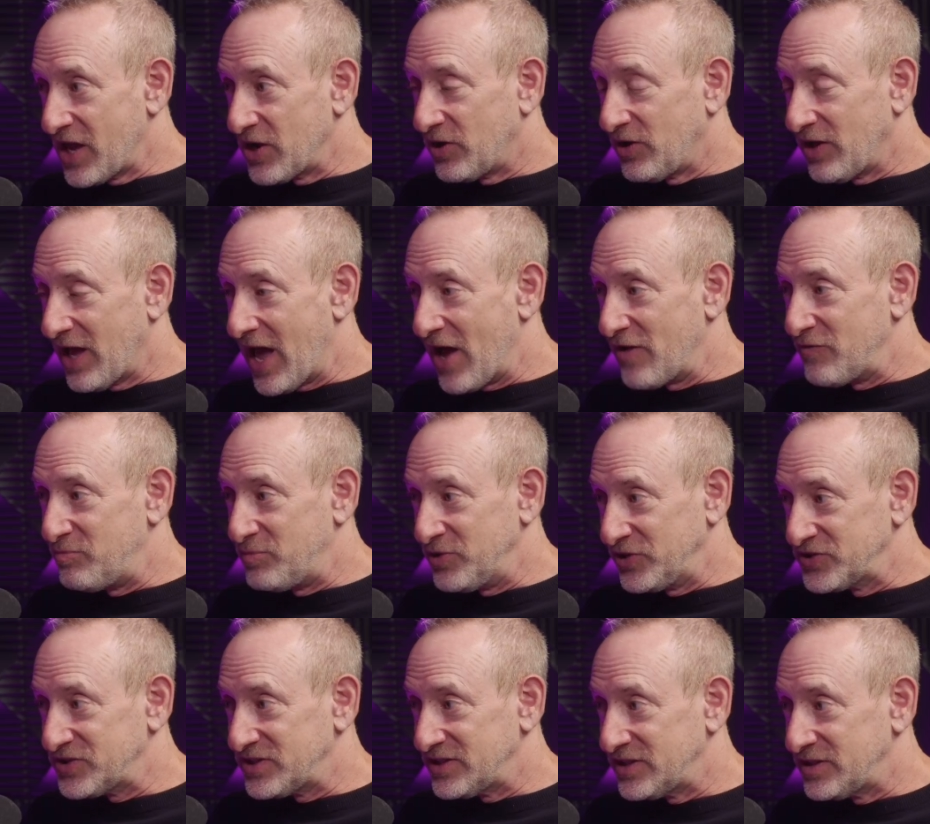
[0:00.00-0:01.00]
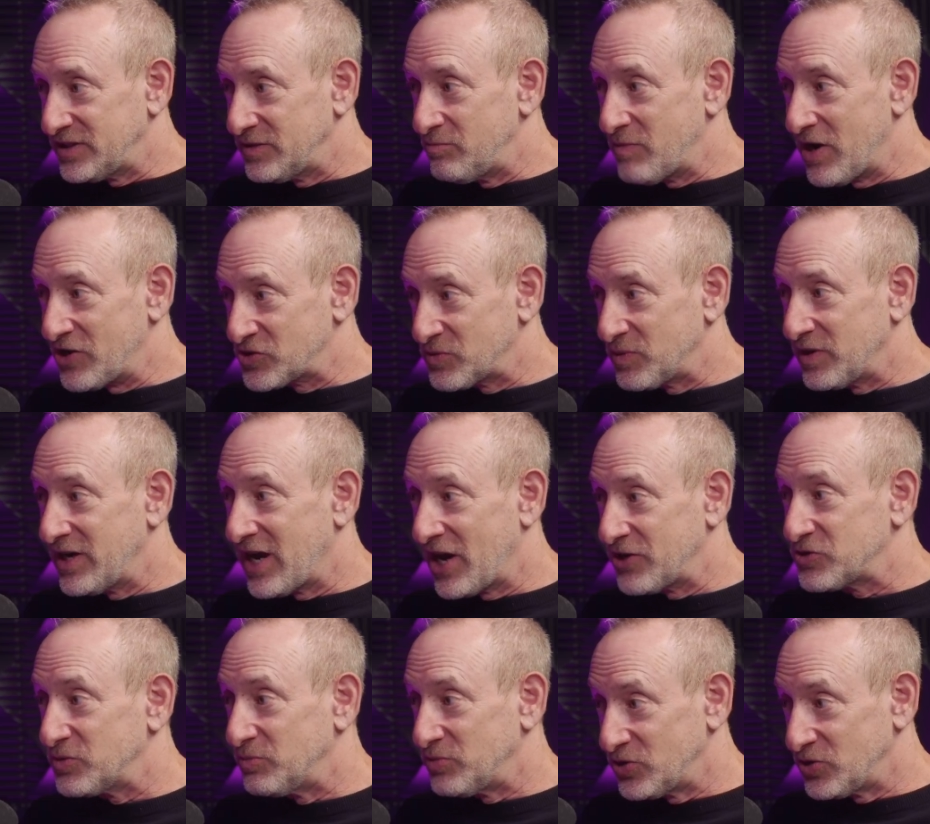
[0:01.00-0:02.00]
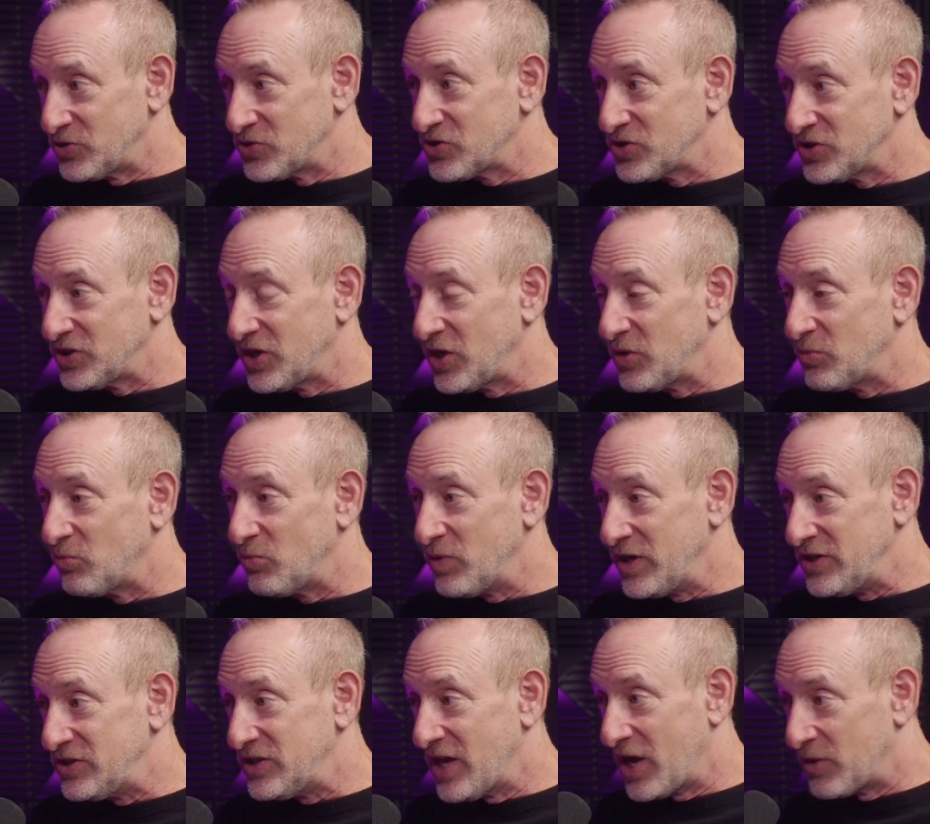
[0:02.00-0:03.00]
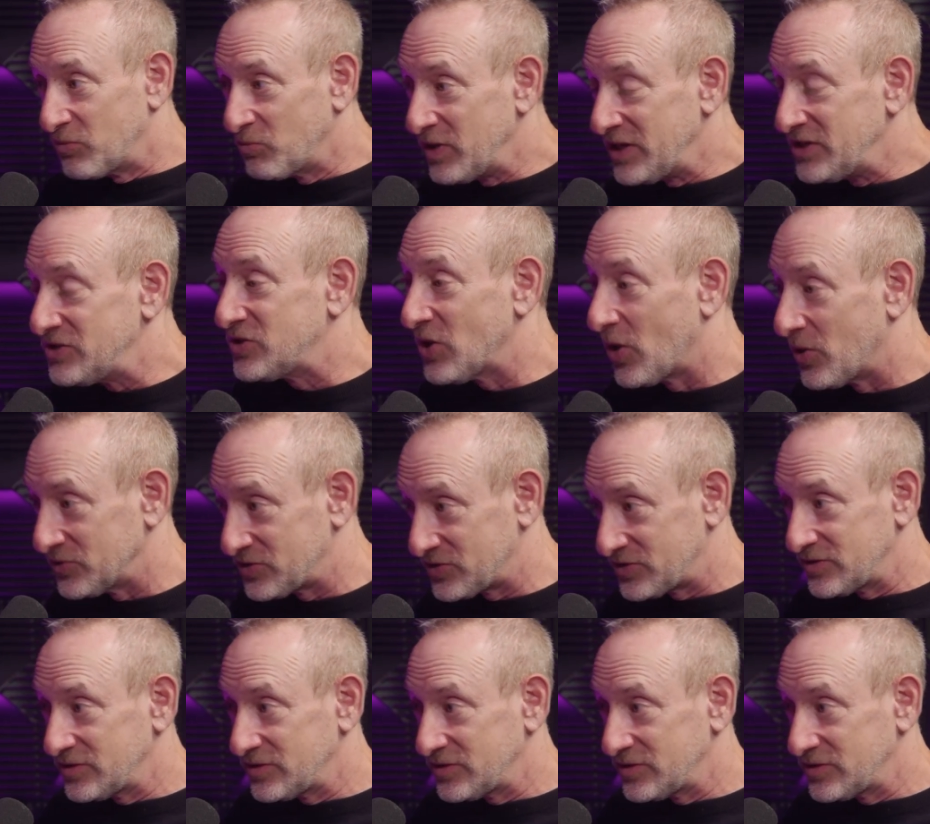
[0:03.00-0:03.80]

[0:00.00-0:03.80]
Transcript: they all have built-in measurement and attribution. They have addressability, and we right. don't.